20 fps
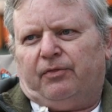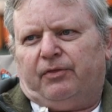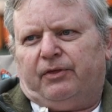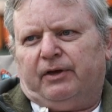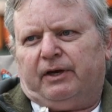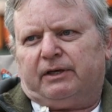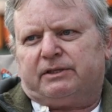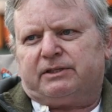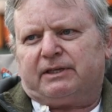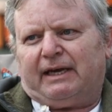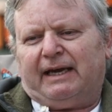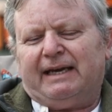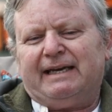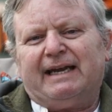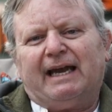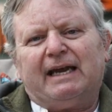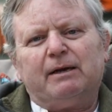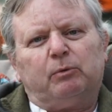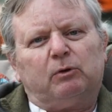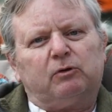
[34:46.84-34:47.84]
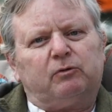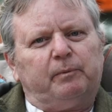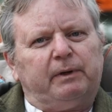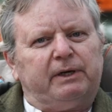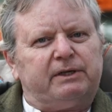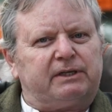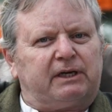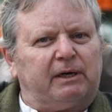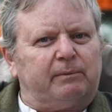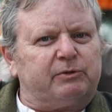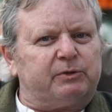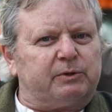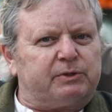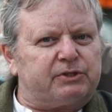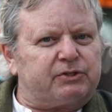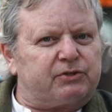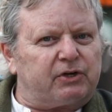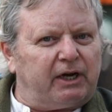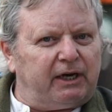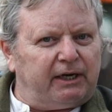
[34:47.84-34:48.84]
that enabled me to come to
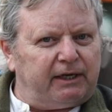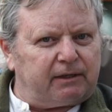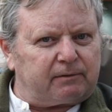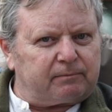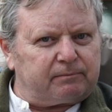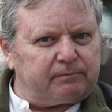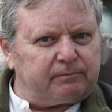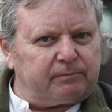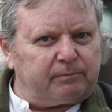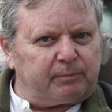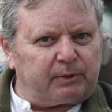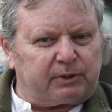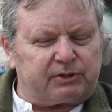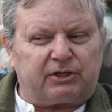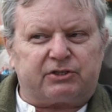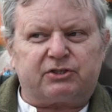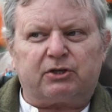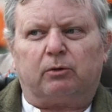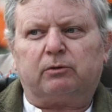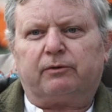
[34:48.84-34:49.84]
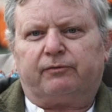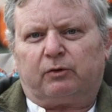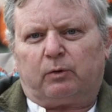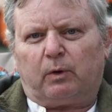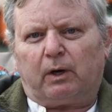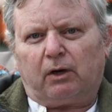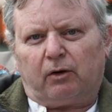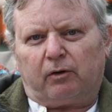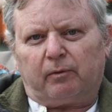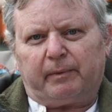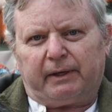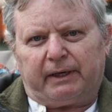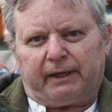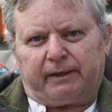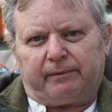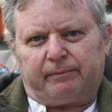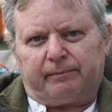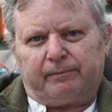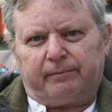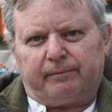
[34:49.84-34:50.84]
Australia, because I sold it for quite a lot of
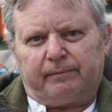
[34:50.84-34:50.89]
money.